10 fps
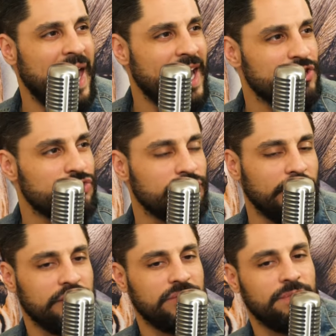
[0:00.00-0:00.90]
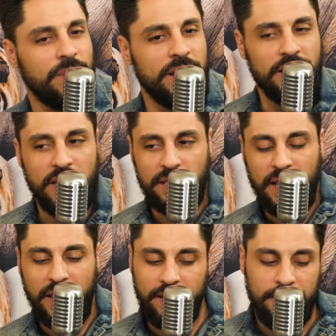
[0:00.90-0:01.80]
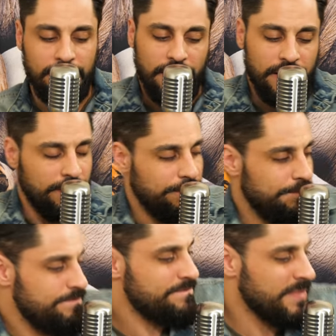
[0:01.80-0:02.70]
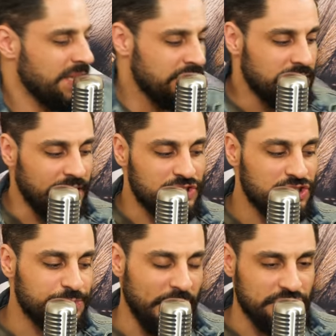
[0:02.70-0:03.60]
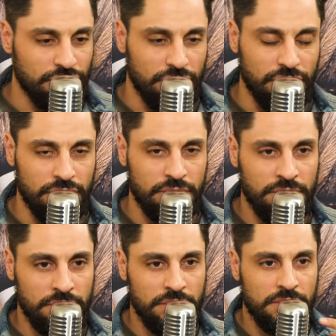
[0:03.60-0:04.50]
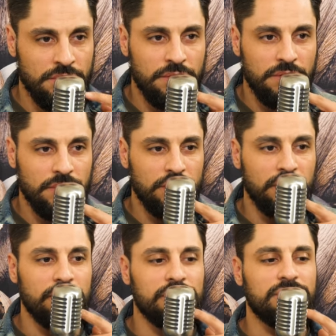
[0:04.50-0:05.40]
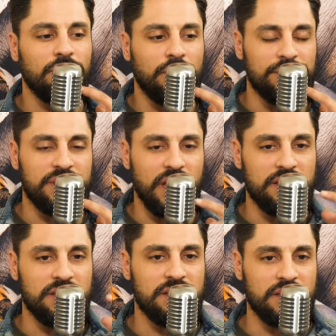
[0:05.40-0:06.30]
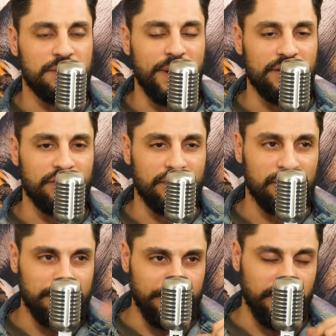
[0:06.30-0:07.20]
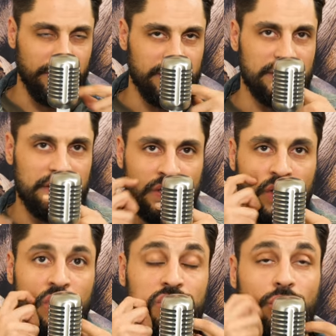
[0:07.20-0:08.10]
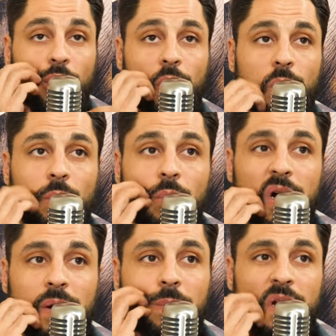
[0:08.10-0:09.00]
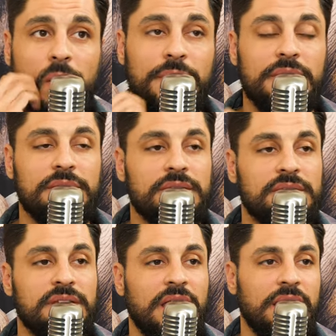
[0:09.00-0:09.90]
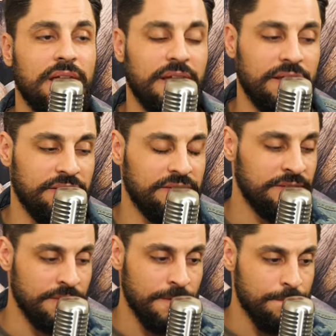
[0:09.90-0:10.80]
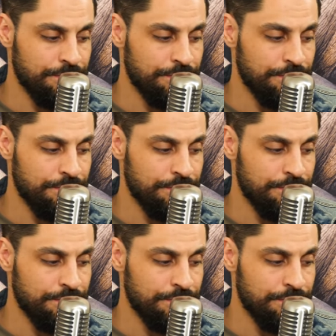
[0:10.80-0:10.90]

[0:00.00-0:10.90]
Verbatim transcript: asterisks, right? And like special circumstances and special experiences. So what I mean to say is,